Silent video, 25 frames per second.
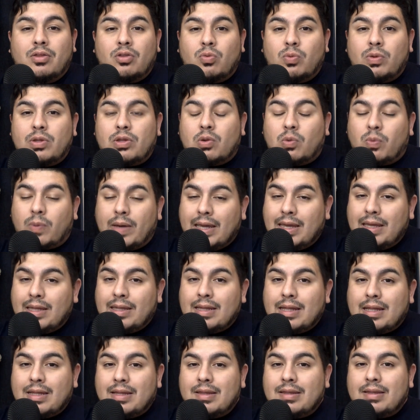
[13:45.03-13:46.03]
with the way
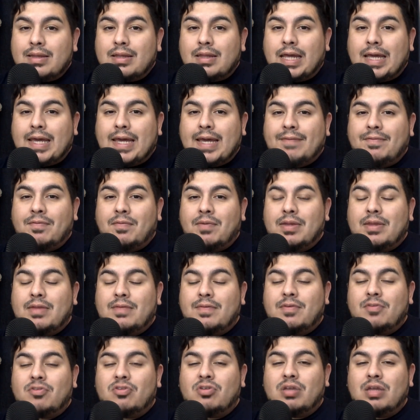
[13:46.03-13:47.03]
that the light heavyweight
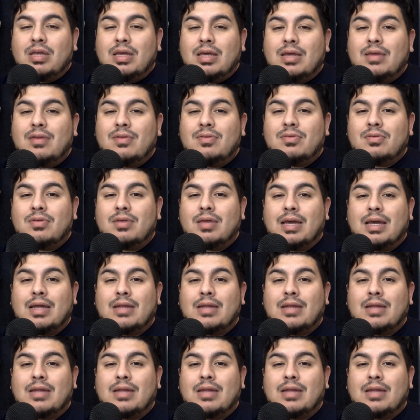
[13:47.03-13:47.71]
division is